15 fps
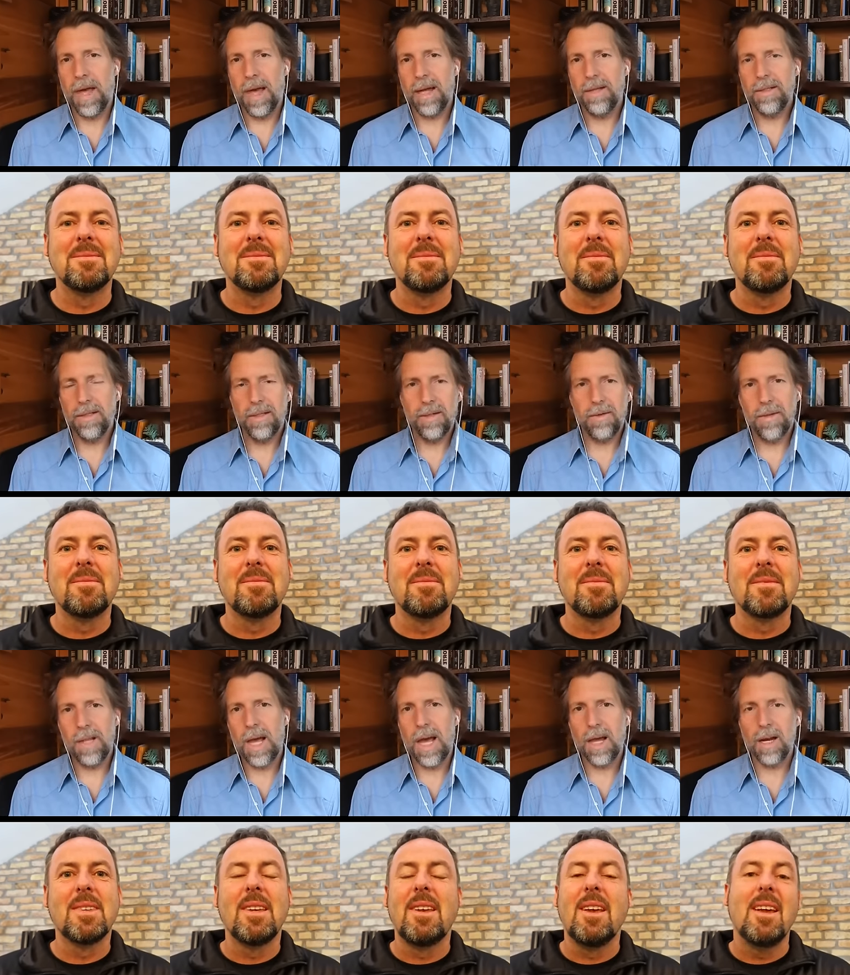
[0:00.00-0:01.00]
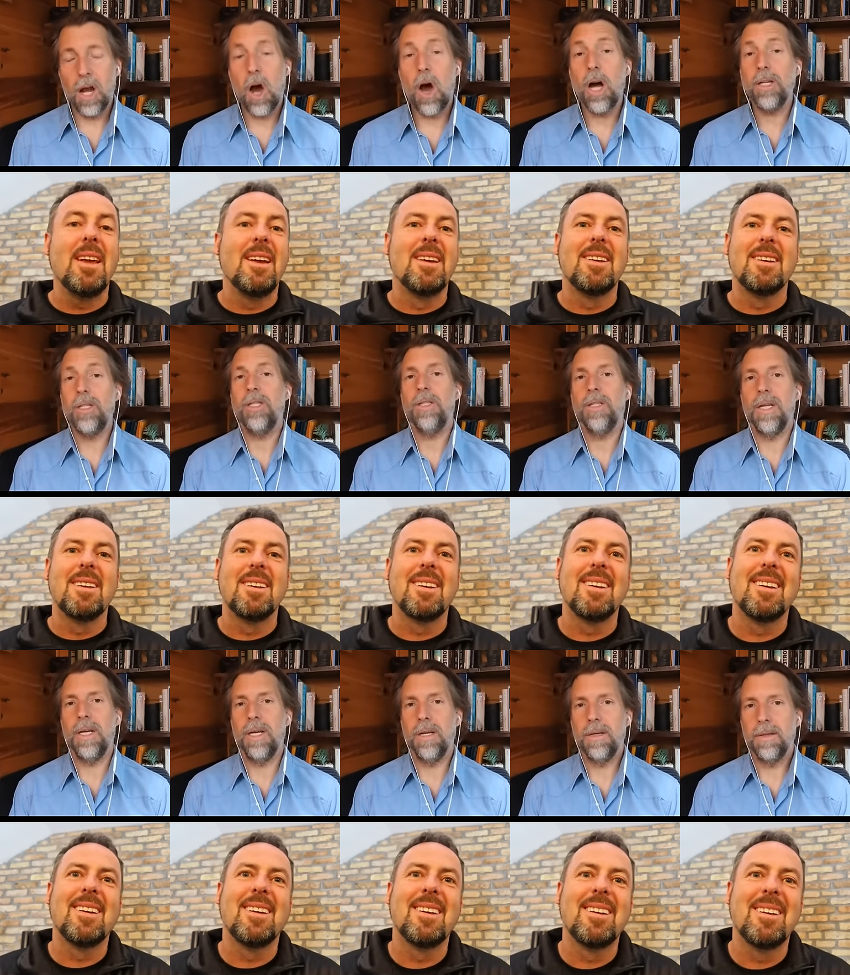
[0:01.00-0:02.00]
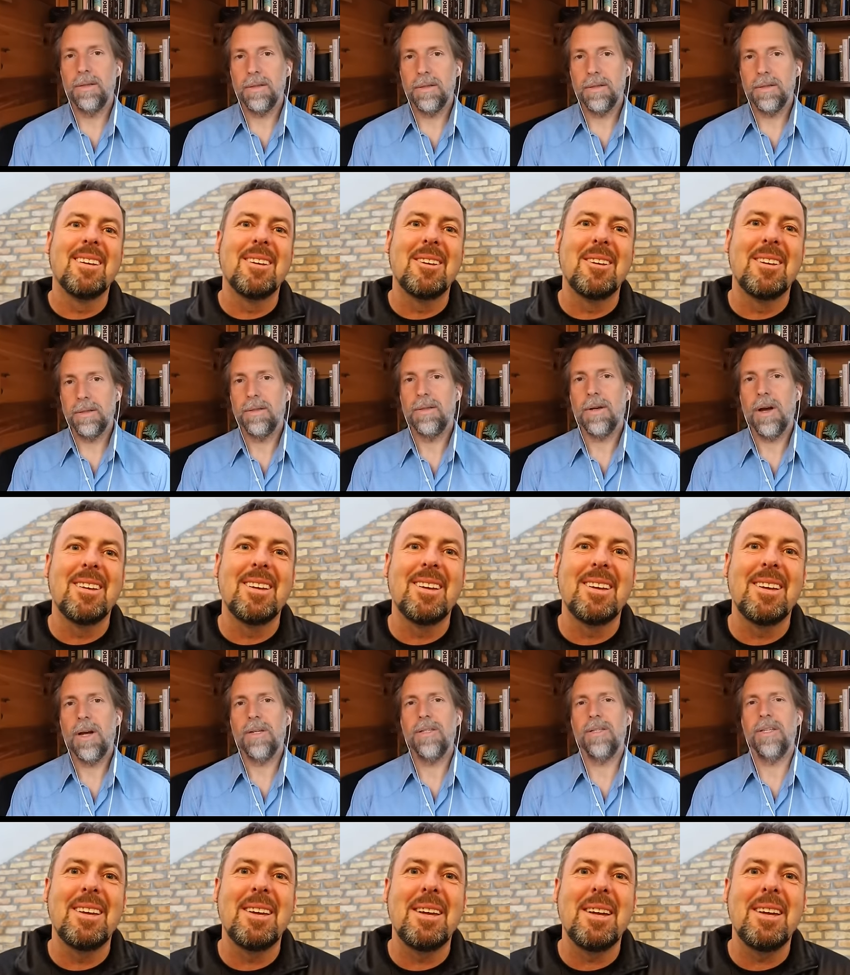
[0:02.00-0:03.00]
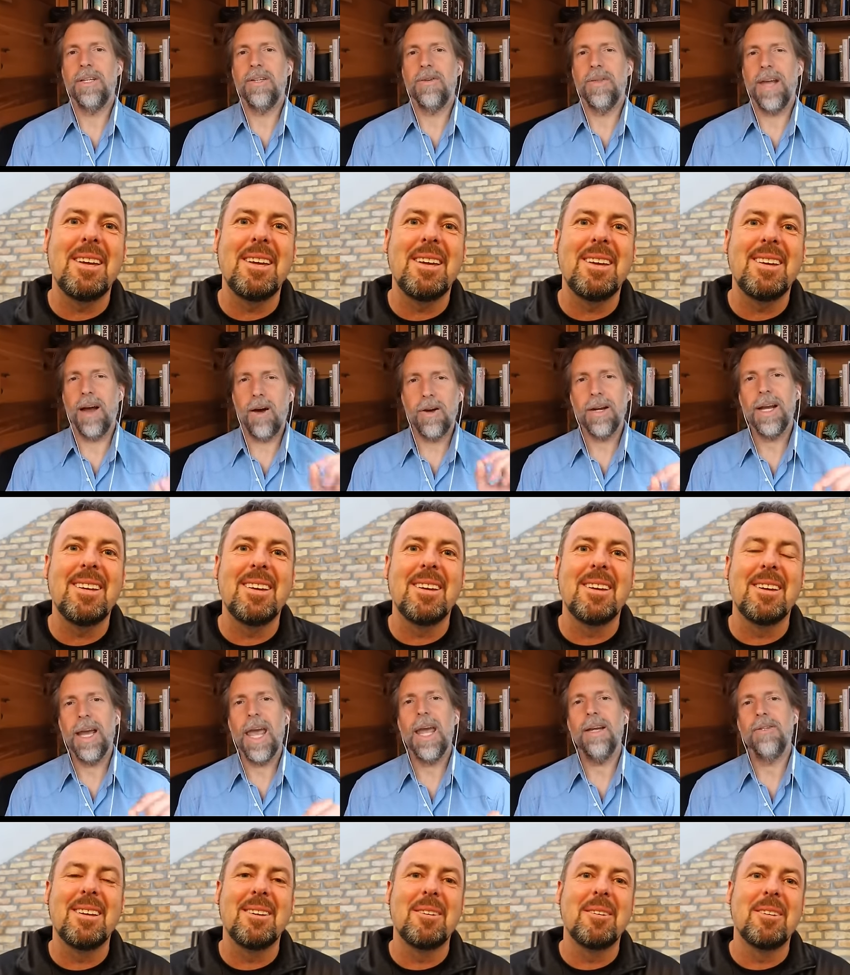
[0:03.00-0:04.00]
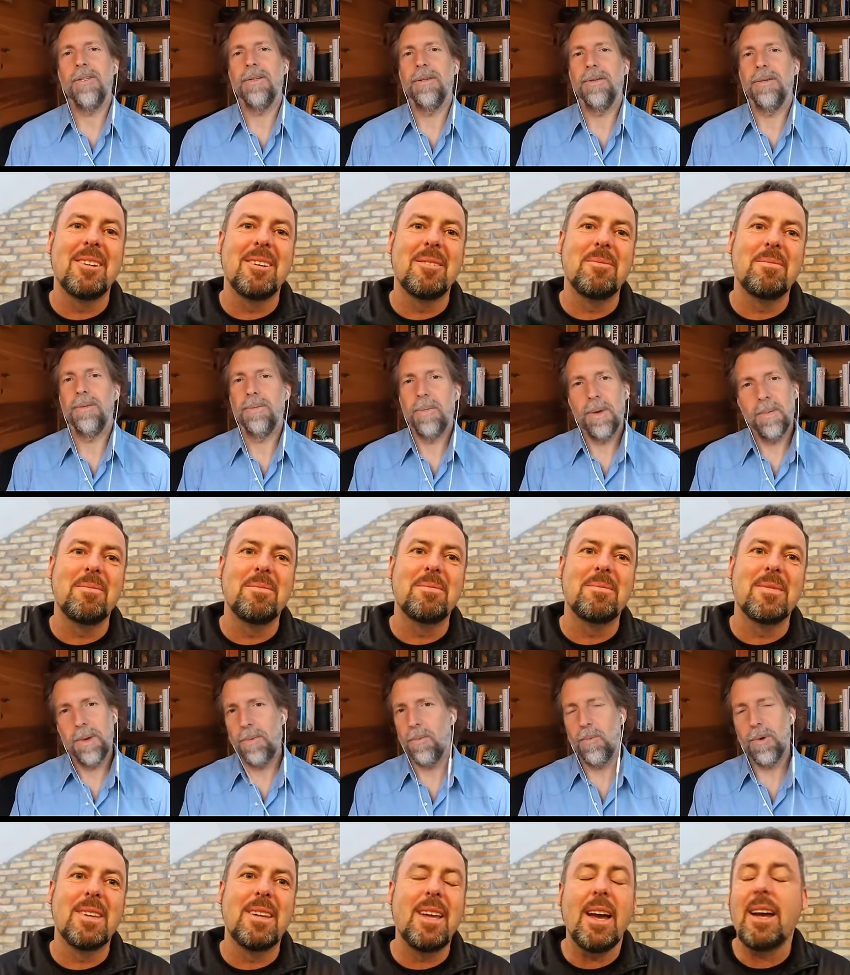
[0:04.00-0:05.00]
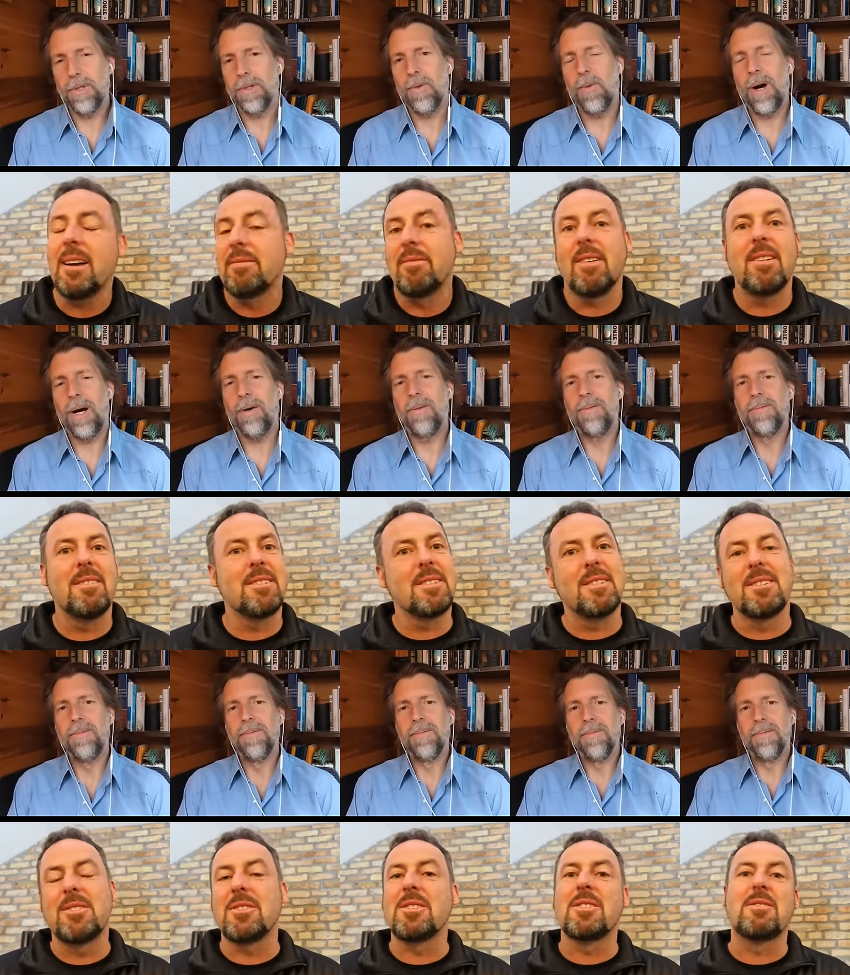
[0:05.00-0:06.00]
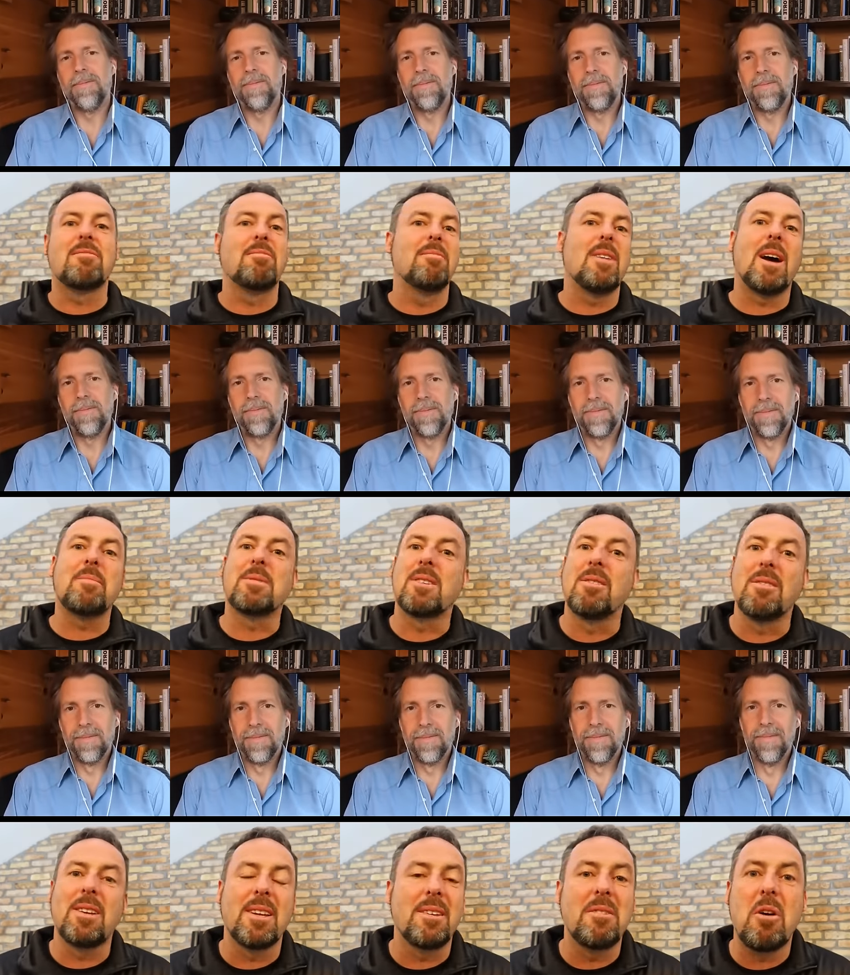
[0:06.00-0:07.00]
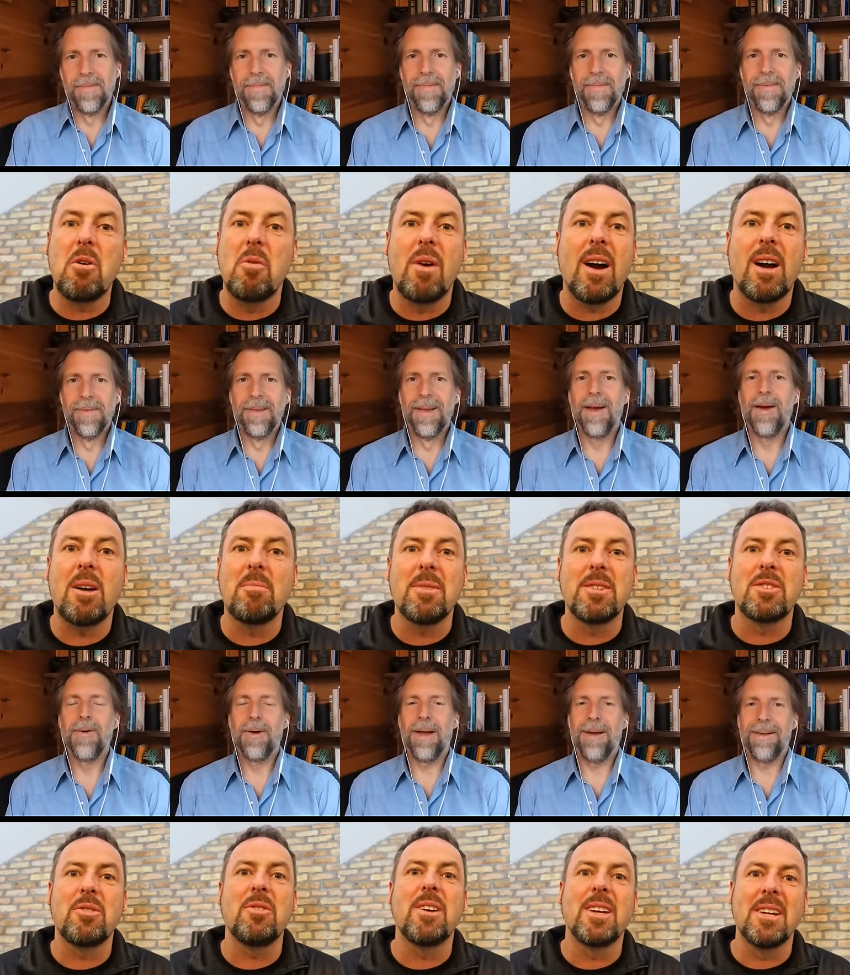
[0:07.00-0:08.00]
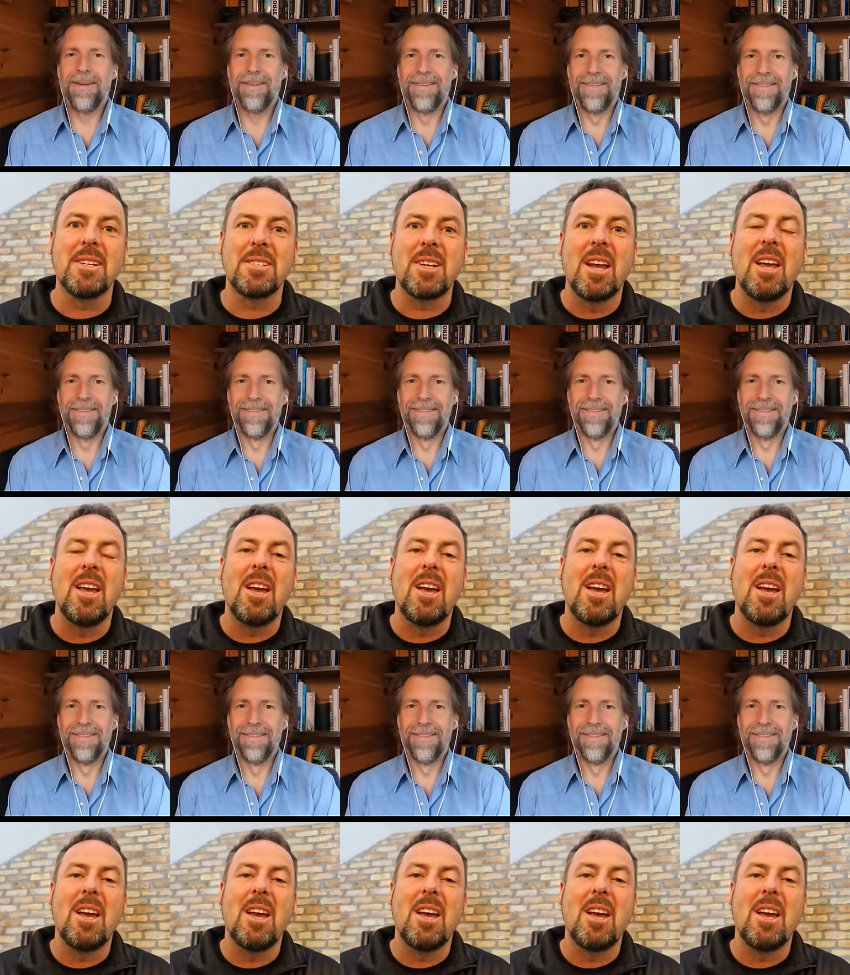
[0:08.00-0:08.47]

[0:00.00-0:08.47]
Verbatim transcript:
Speaker 1: that? Just doing that consciously doing that on occasion, maybe once in a while.
Speaker 2: There's absolutely no harm in doing it.